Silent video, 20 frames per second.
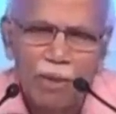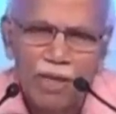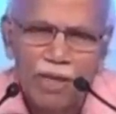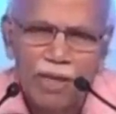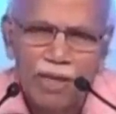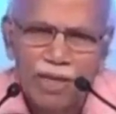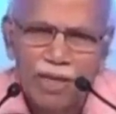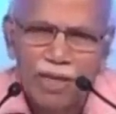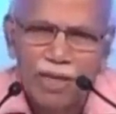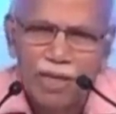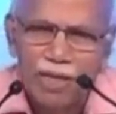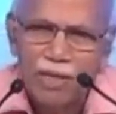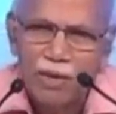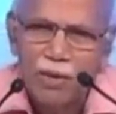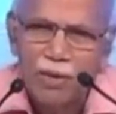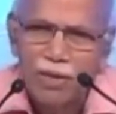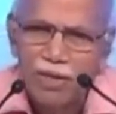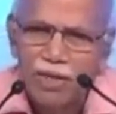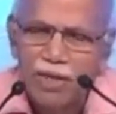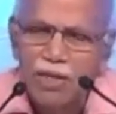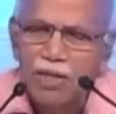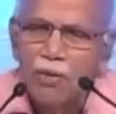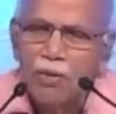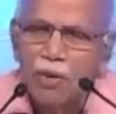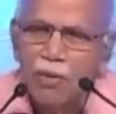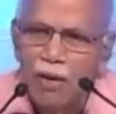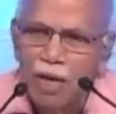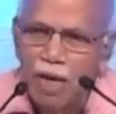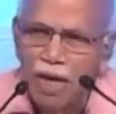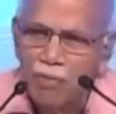don't think you will be happy
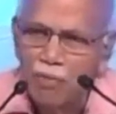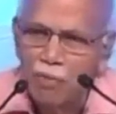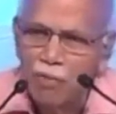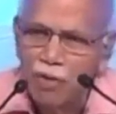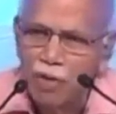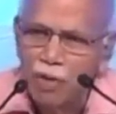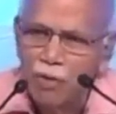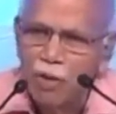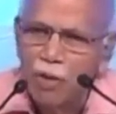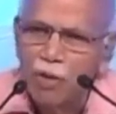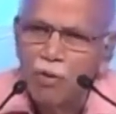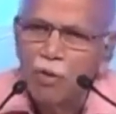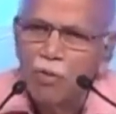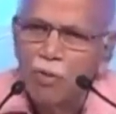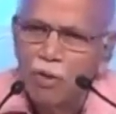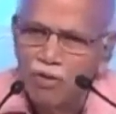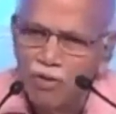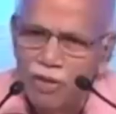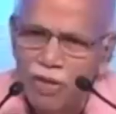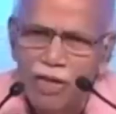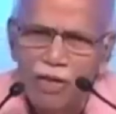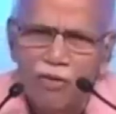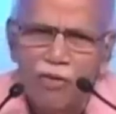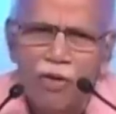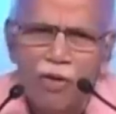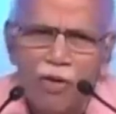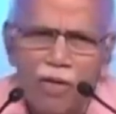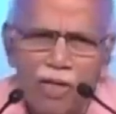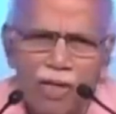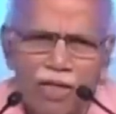when you become the president of an
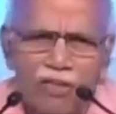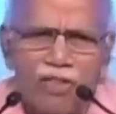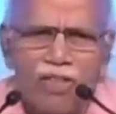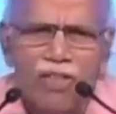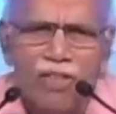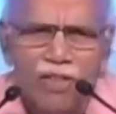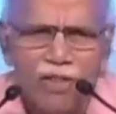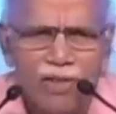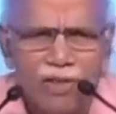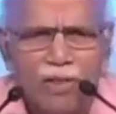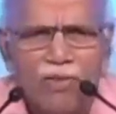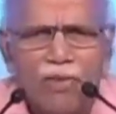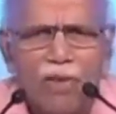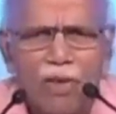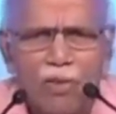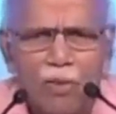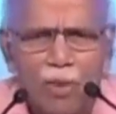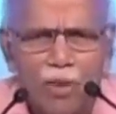organization or when you become the big